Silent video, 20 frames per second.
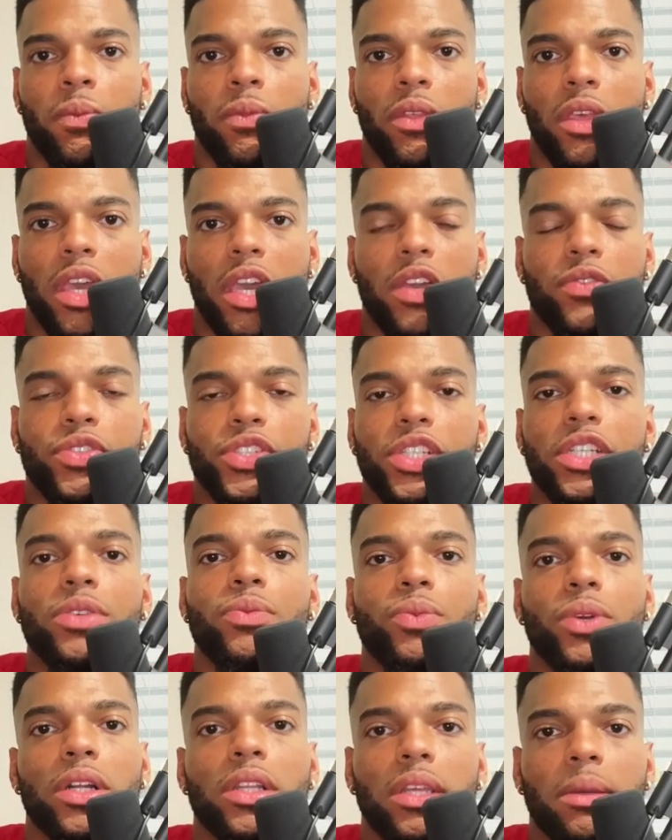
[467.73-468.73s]
If she
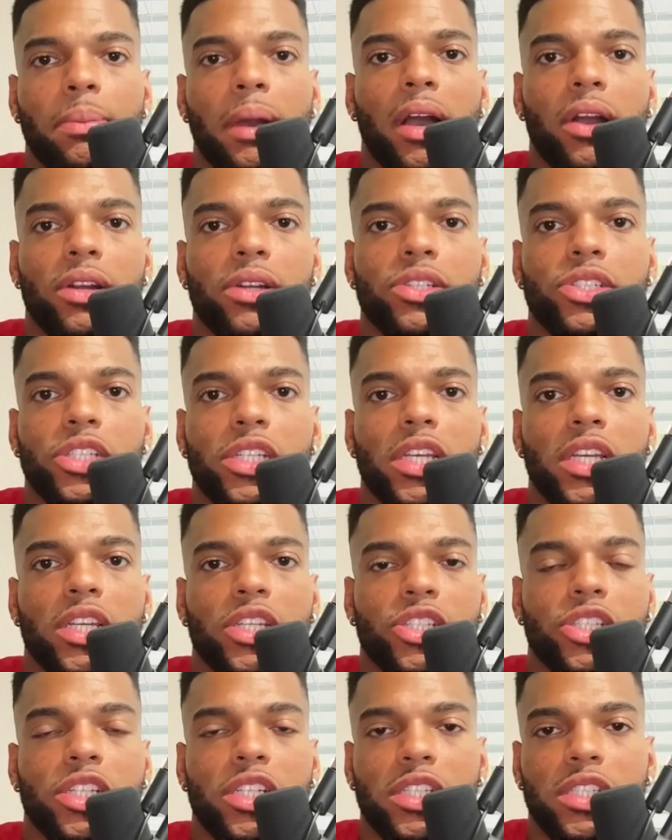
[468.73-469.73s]
really about her shit and
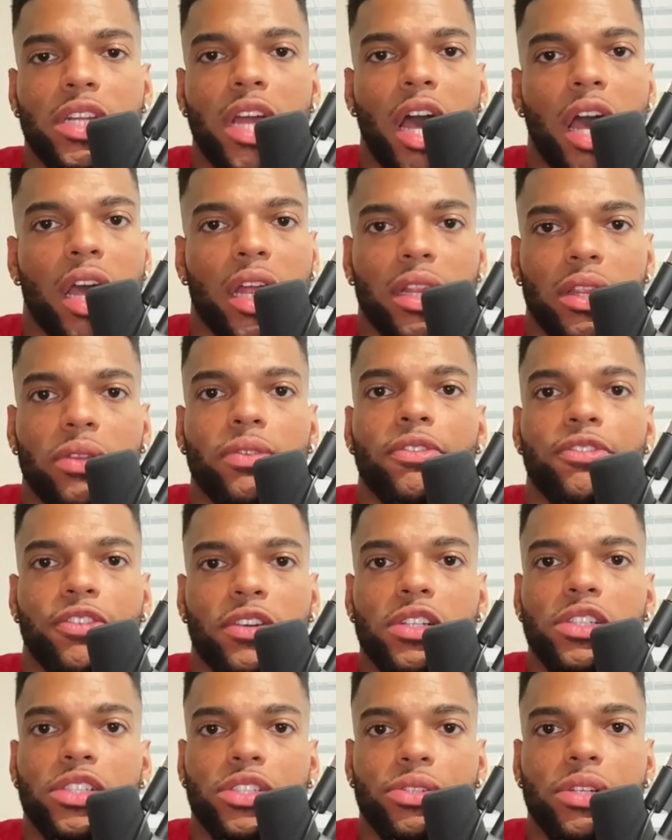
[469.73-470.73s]
she's not for
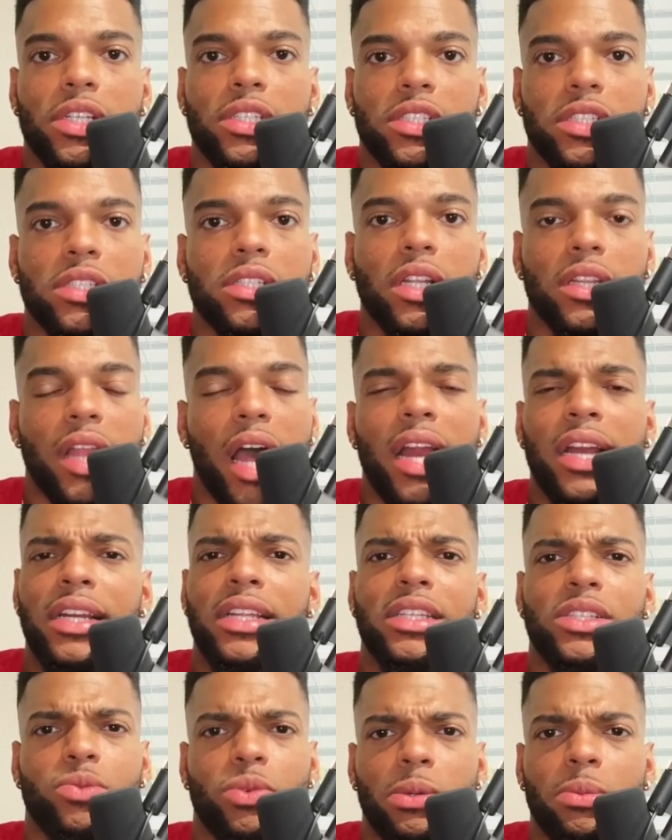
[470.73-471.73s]
the streets, as a lot of
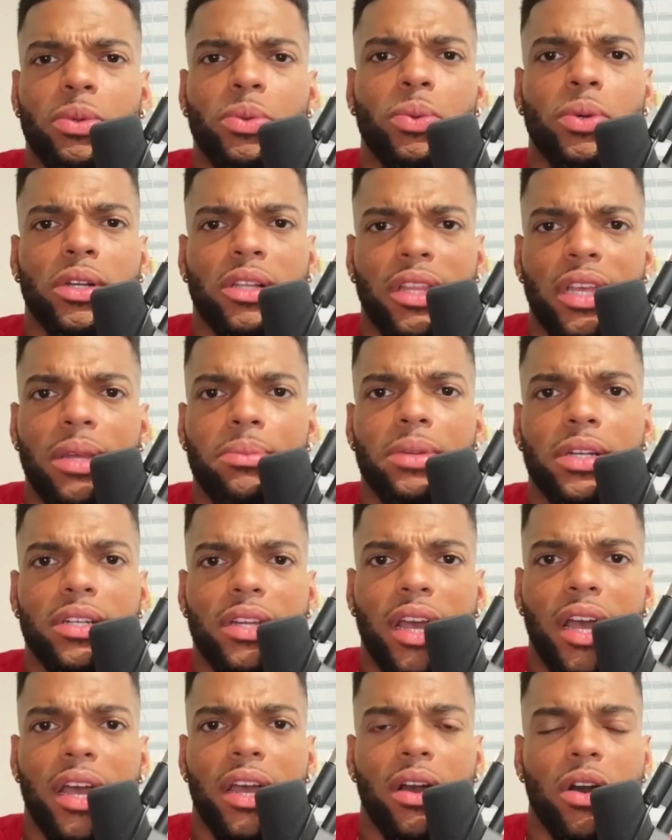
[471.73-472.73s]
these women will claim they're
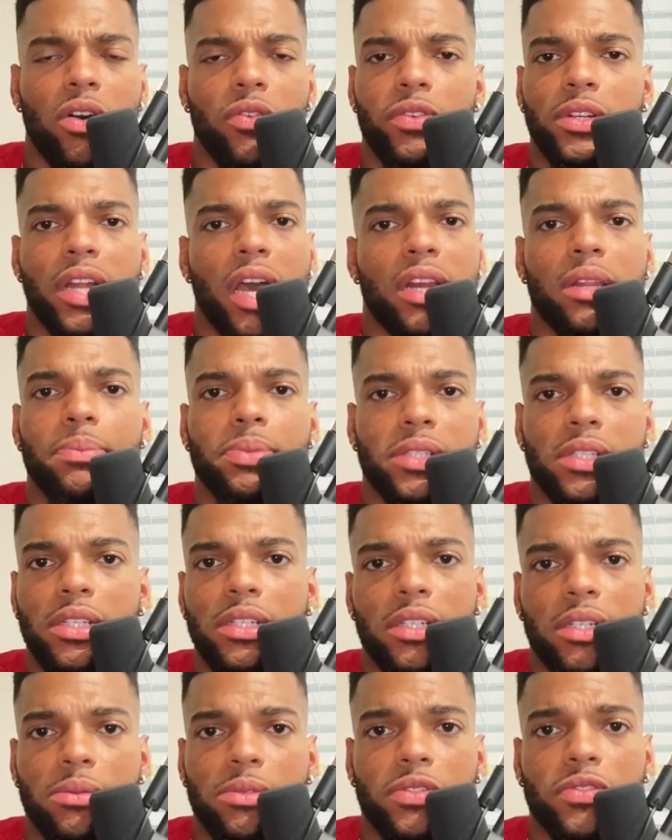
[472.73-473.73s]
not, over 90% of
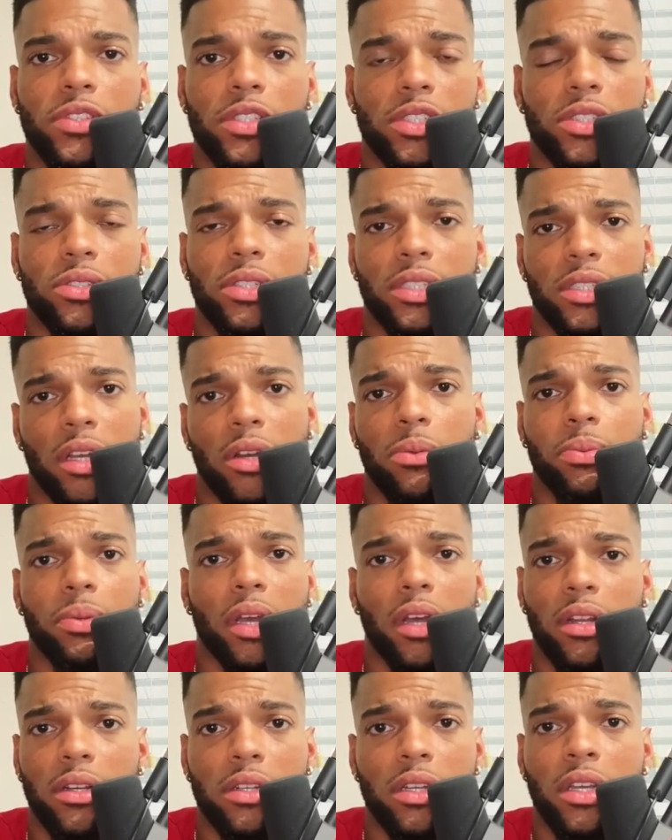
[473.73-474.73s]
them's for the streets. I hope
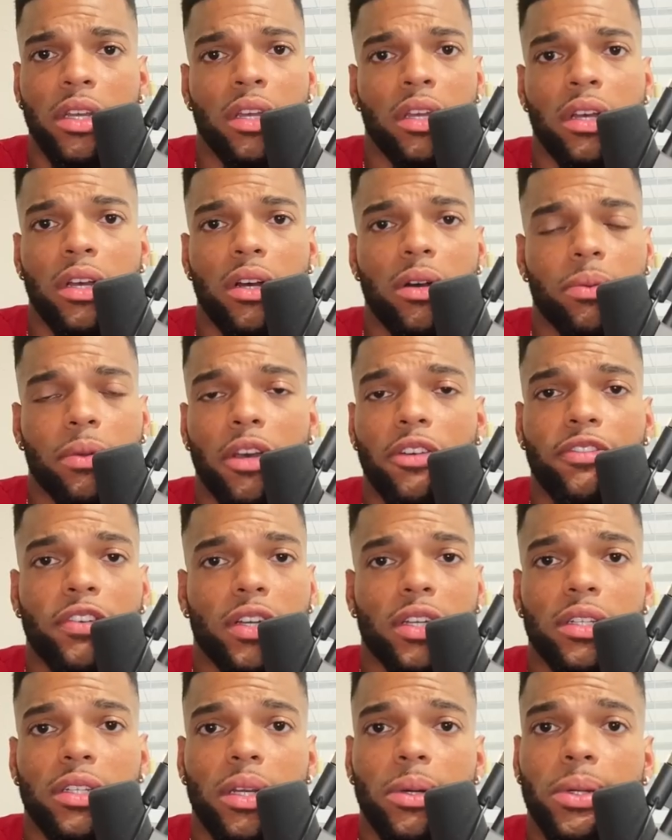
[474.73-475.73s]
y'all hope y'all
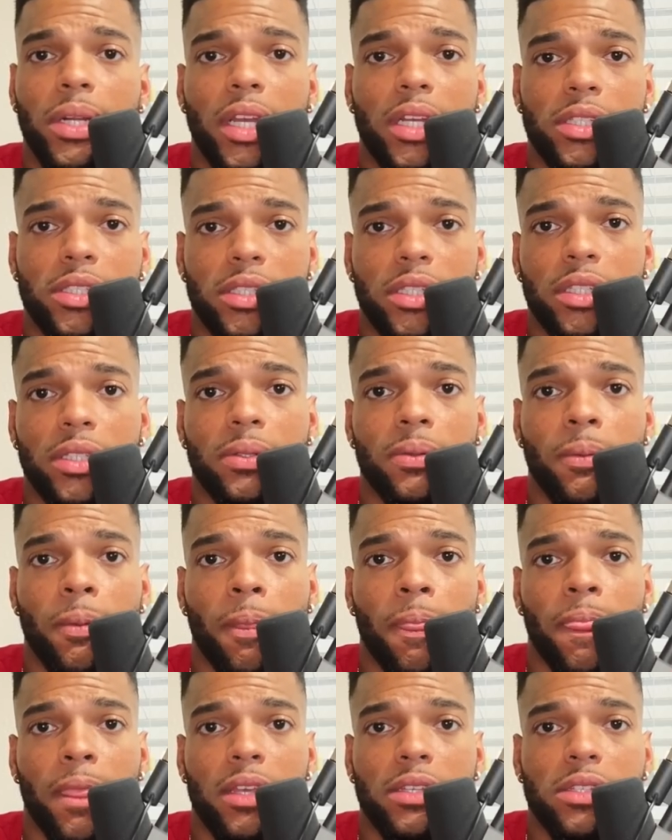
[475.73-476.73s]
fucking know that shit.
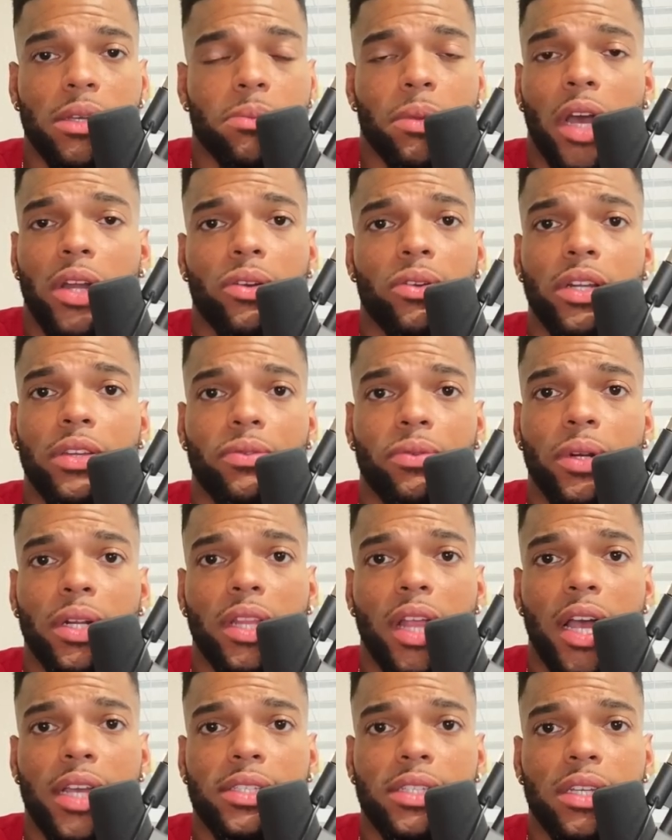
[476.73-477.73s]
Some of y'all don't even
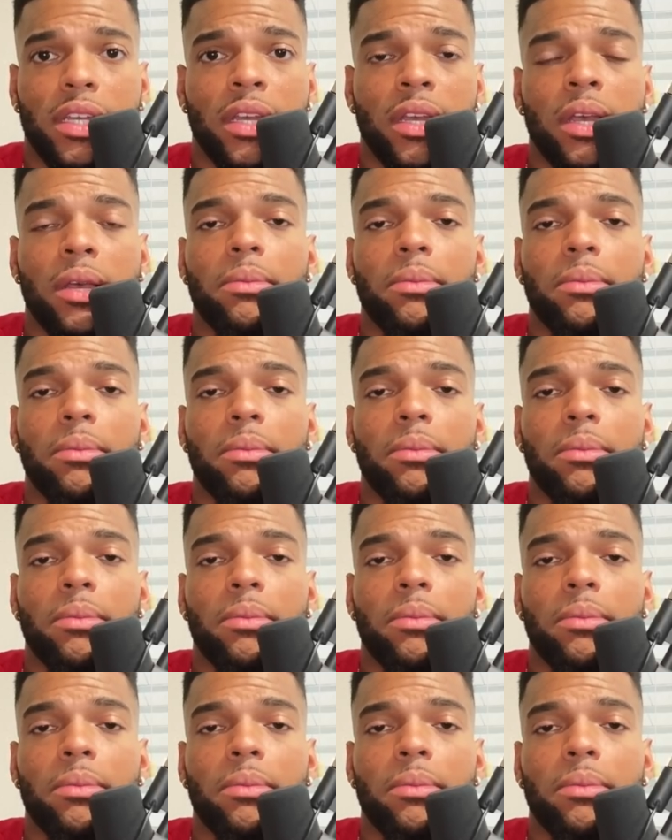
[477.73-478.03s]
realize it.